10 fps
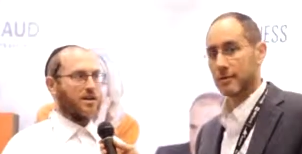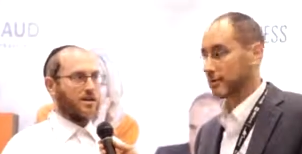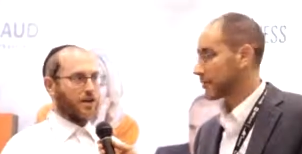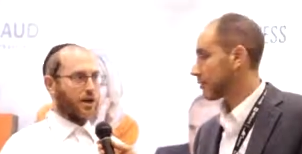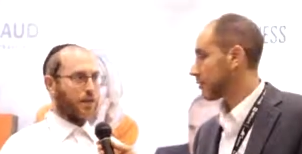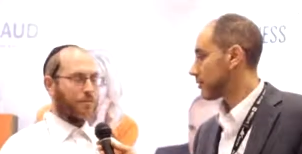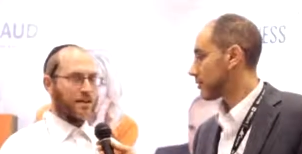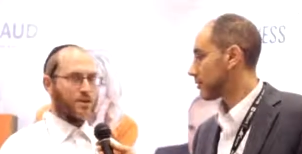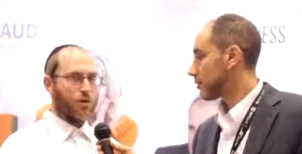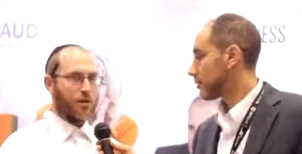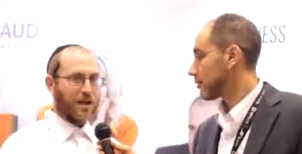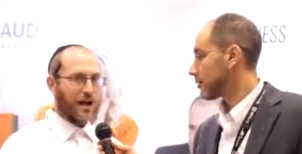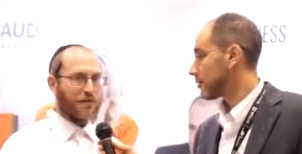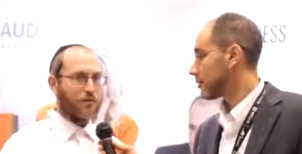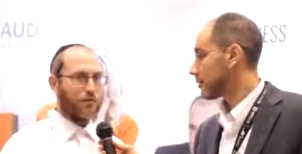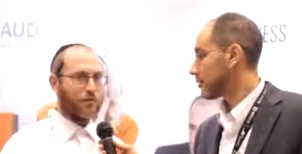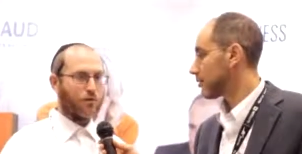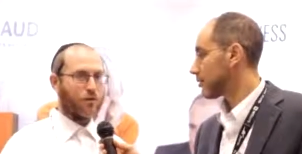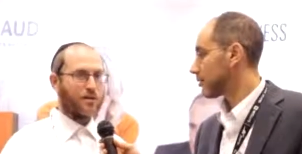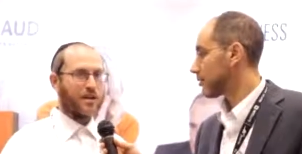Speaker 1: the company is called Eye for
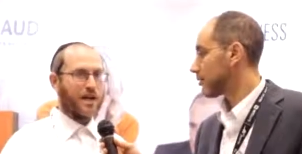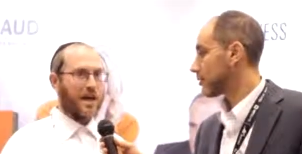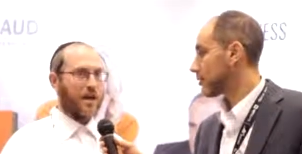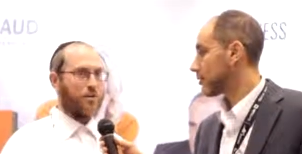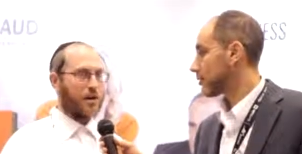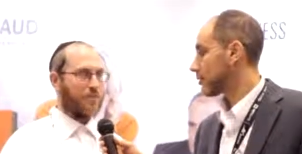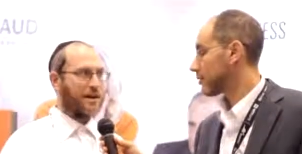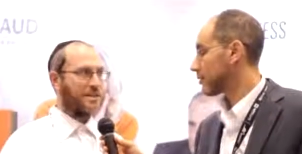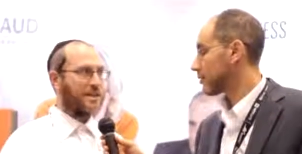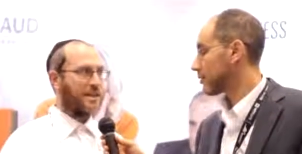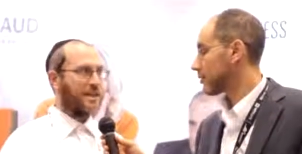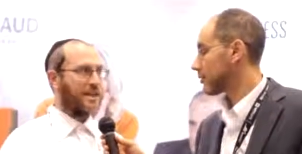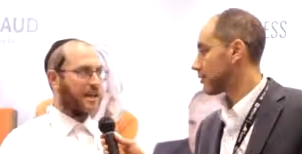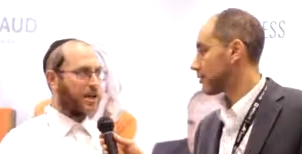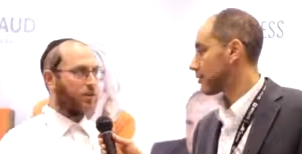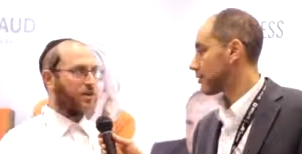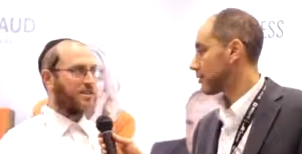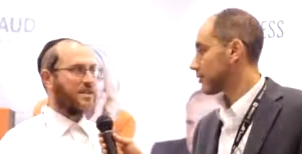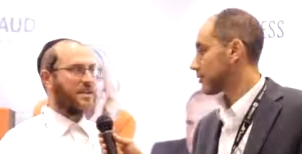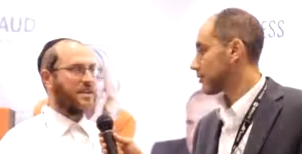Fraud, and we are basically
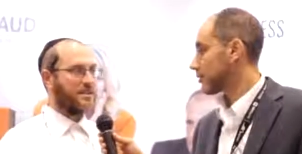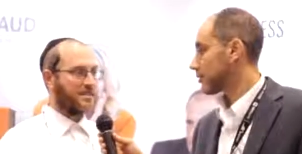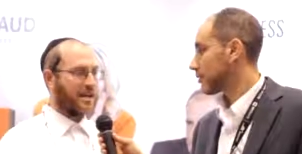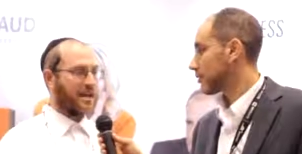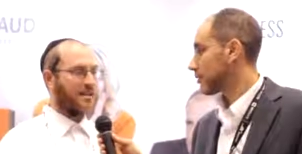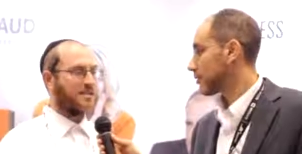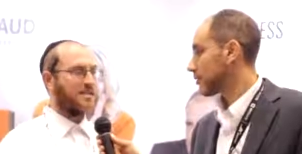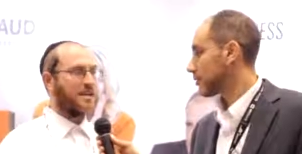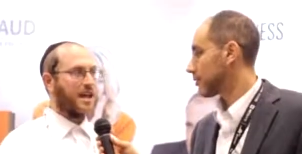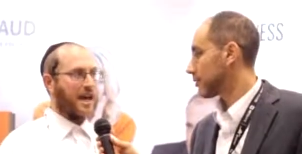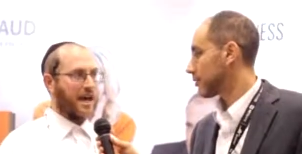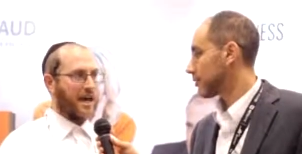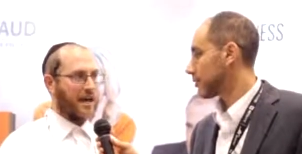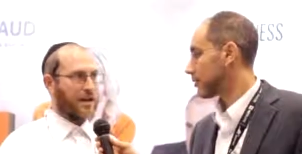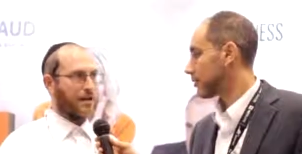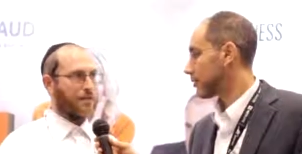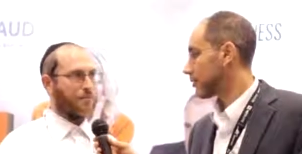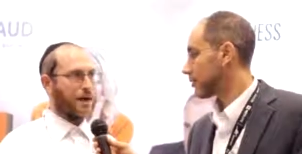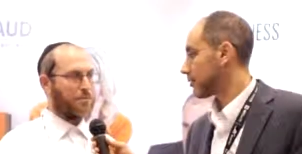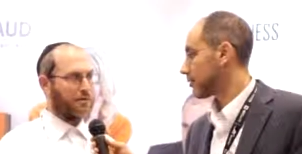increasing sales and
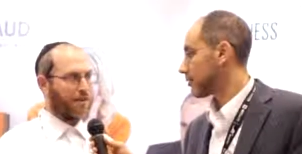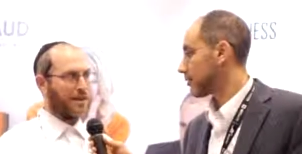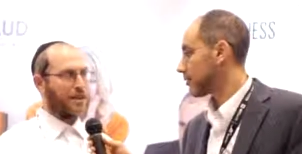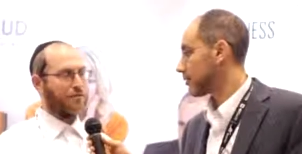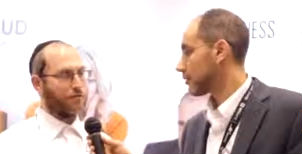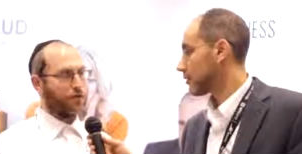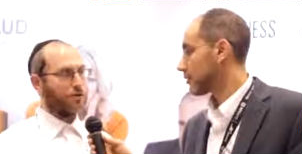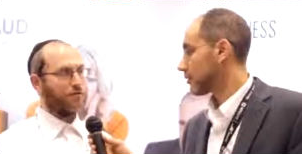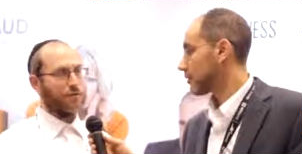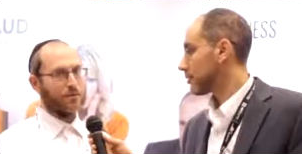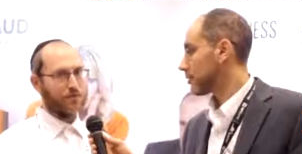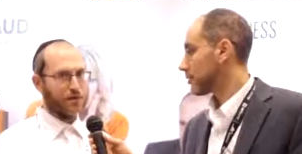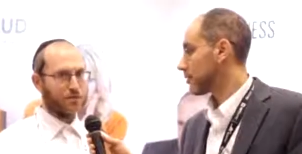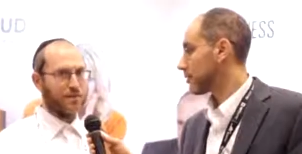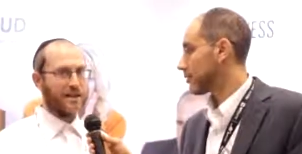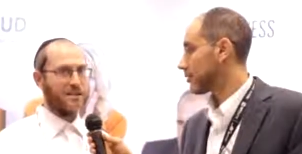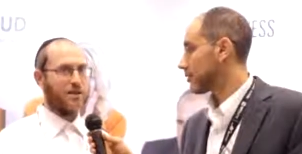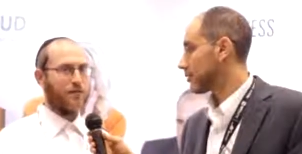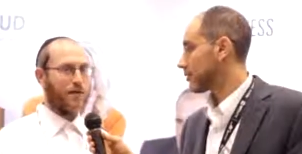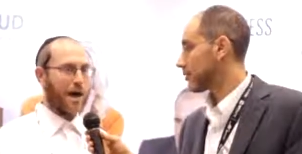by preventing fraud from the first place
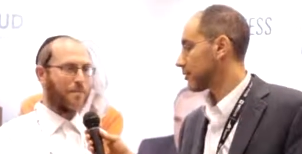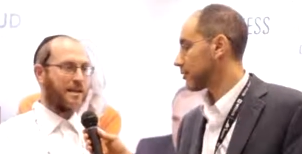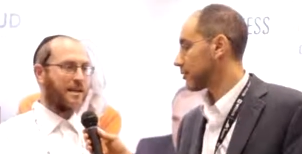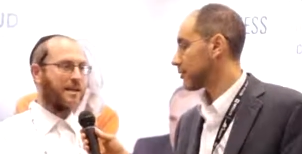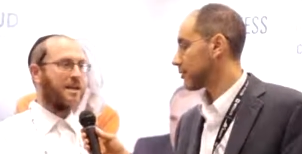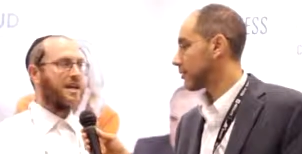of happening,